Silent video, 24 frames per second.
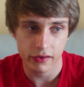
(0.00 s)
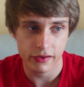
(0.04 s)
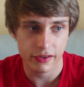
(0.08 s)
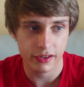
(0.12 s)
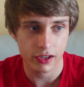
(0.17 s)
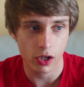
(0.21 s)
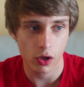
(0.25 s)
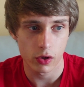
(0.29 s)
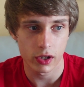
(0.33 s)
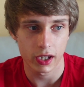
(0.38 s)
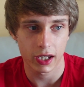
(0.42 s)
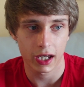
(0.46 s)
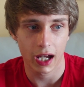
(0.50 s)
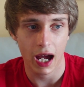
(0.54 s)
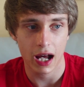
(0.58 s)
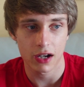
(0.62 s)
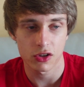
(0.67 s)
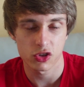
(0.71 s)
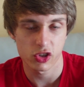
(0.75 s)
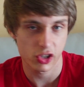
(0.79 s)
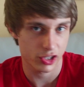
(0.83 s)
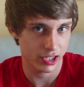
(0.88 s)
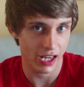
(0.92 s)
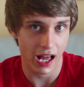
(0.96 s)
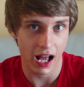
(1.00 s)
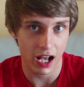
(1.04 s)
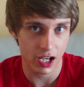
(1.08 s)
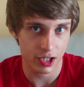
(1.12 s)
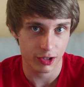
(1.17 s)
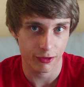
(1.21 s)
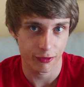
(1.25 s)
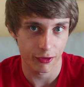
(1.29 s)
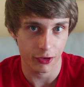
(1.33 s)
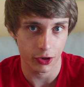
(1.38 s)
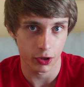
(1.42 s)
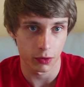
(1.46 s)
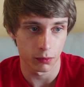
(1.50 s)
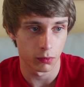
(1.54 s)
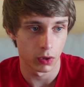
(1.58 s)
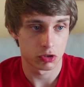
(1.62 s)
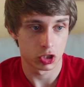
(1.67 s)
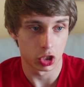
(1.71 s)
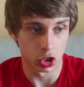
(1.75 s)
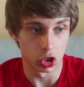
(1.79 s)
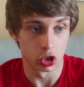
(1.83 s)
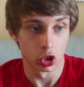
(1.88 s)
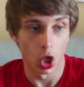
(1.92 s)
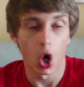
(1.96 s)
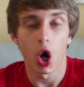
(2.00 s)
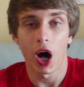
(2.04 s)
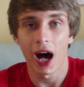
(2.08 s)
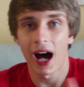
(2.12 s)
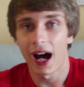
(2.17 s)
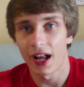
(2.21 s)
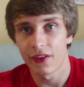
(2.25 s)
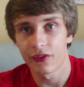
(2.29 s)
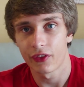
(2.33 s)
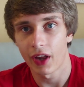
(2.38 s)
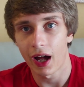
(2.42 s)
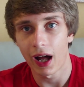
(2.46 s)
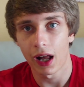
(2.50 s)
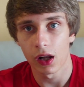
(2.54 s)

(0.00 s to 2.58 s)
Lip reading: so you can just ask for them to not add the